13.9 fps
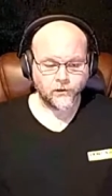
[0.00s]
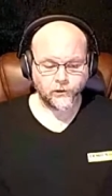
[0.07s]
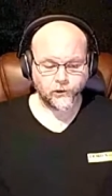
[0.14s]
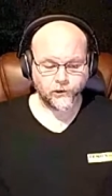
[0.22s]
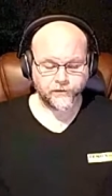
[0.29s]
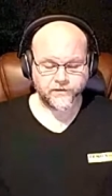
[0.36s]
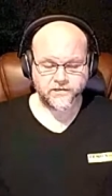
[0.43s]

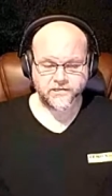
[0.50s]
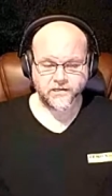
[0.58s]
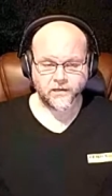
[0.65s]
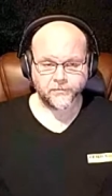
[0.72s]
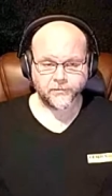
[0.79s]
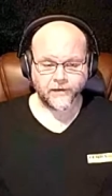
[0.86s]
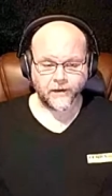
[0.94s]
Look this
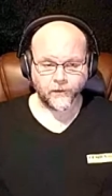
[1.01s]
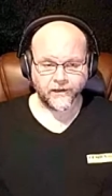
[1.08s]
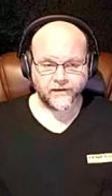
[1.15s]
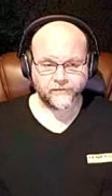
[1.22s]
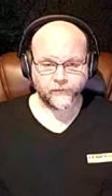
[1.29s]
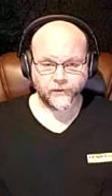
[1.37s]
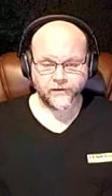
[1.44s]
up. I will
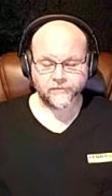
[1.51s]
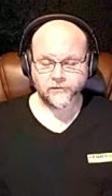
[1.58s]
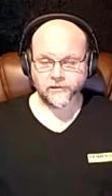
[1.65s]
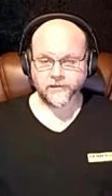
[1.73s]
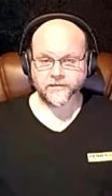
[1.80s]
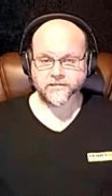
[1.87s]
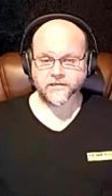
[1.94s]
have whatever
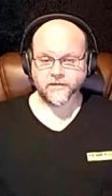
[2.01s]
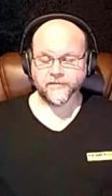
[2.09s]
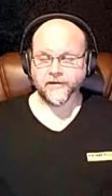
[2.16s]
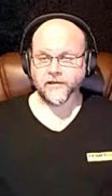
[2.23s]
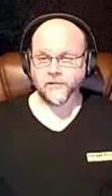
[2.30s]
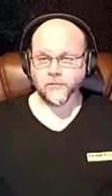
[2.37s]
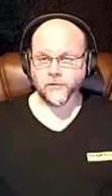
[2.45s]
links
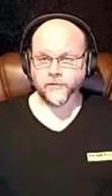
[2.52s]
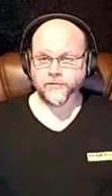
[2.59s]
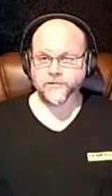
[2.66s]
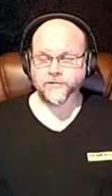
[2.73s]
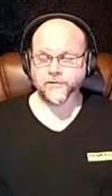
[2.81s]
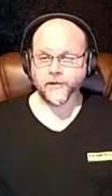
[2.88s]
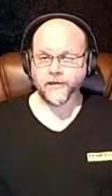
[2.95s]
available
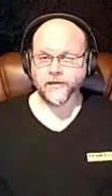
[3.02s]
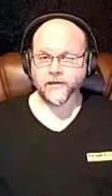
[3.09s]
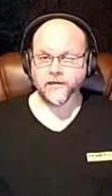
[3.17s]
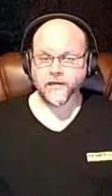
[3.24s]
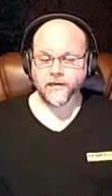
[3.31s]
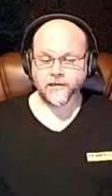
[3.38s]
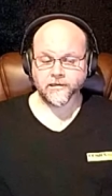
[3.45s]
to go
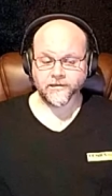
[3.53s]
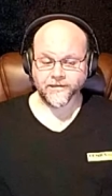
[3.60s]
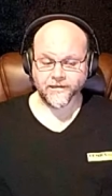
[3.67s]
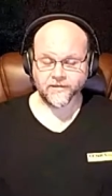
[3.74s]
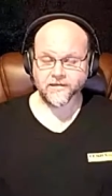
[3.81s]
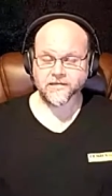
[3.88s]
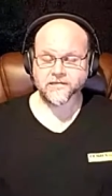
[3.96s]
ahead and
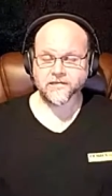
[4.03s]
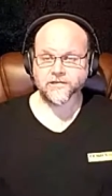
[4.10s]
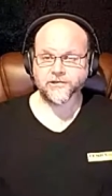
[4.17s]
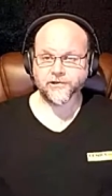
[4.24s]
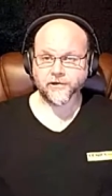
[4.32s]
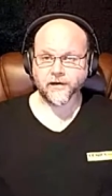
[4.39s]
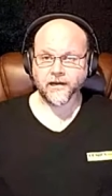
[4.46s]
get these into
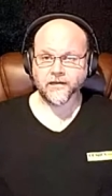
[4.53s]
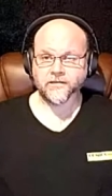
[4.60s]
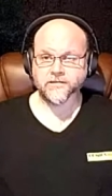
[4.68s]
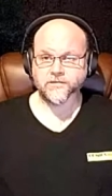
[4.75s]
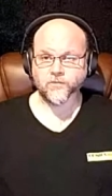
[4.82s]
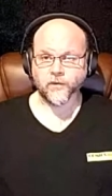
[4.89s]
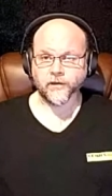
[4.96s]
your hands
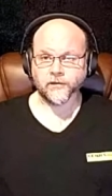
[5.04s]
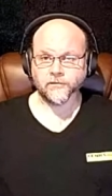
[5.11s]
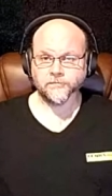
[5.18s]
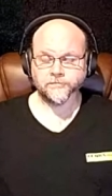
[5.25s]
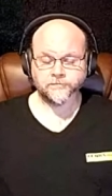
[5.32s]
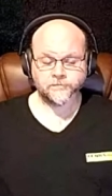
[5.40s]
as well.